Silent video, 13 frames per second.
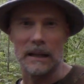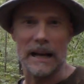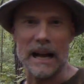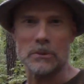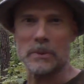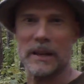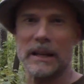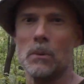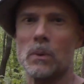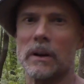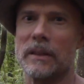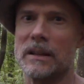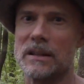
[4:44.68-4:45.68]
As with any
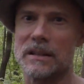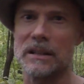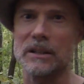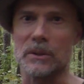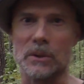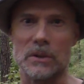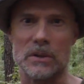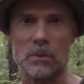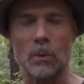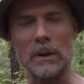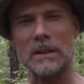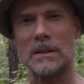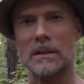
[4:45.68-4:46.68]
one of these skills,
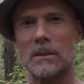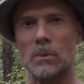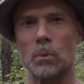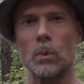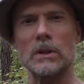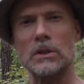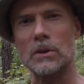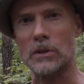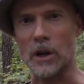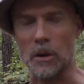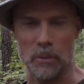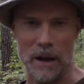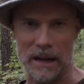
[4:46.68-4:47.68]
once you
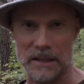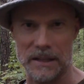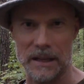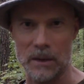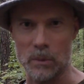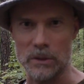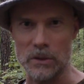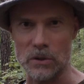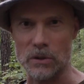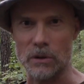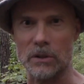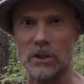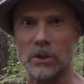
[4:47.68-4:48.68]
start practicing it, once you
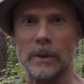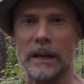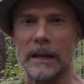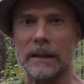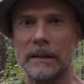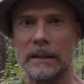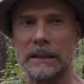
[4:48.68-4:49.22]
start doing it,